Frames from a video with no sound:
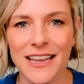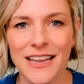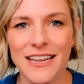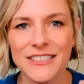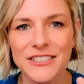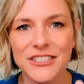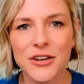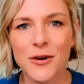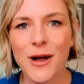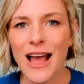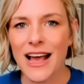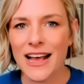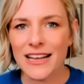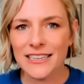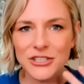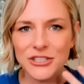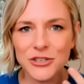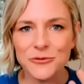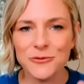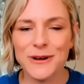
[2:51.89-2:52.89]
And so
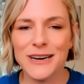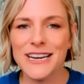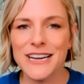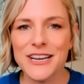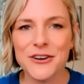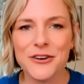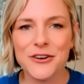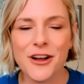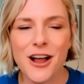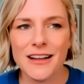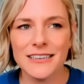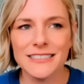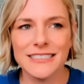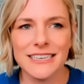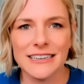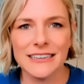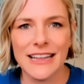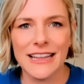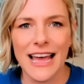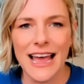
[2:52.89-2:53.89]
as you're reading your
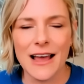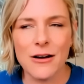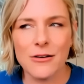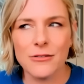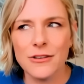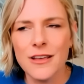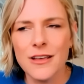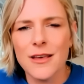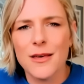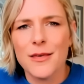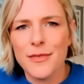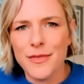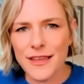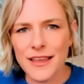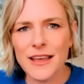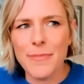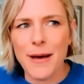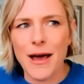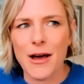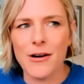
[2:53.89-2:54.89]
content aloud,
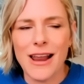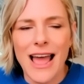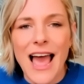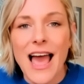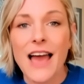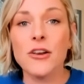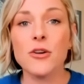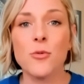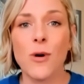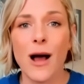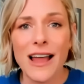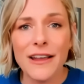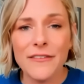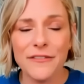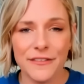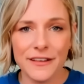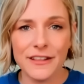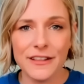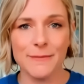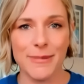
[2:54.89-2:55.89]
think about, how do I
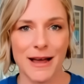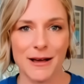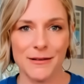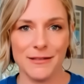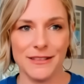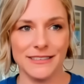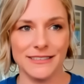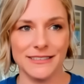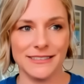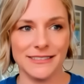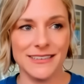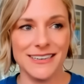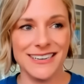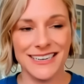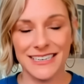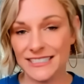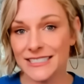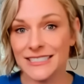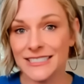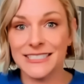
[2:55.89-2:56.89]
feel about this?
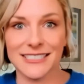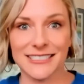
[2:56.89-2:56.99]
Is this